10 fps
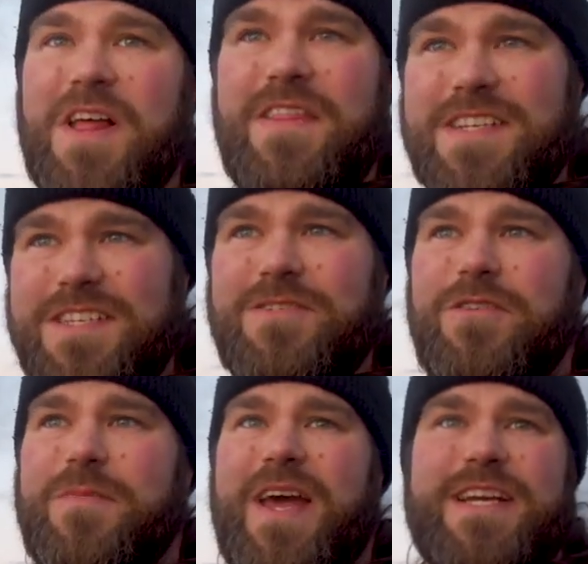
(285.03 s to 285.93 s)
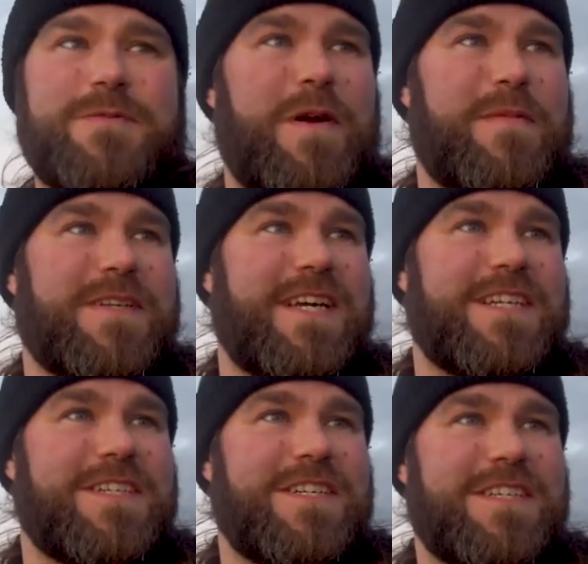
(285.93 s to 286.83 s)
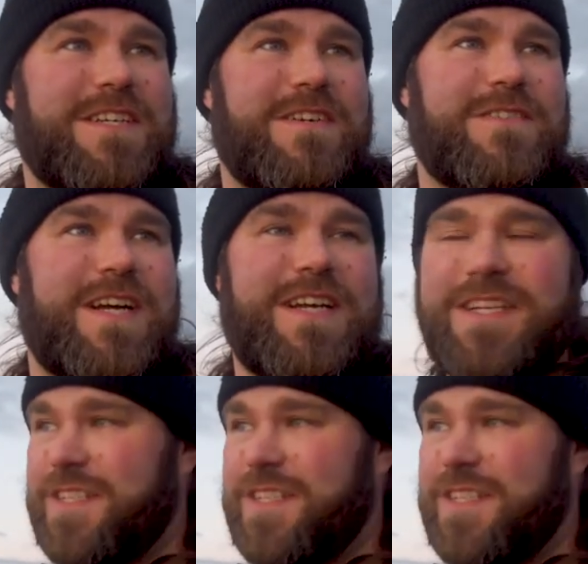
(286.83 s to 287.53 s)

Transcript: this is all about experimentation, so uh,